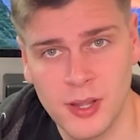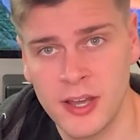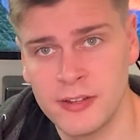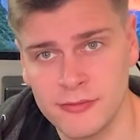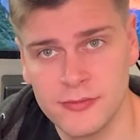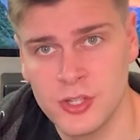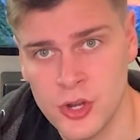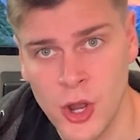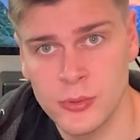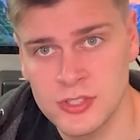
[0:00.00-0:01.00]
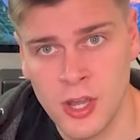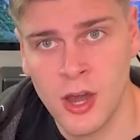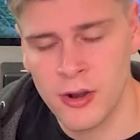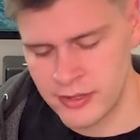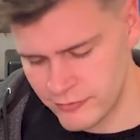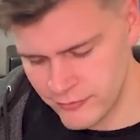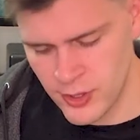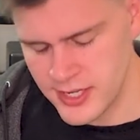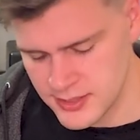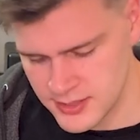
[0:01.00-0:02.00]
kind of the notes are in
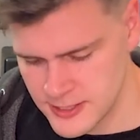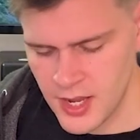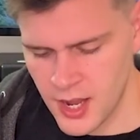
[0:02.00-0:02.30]
frets.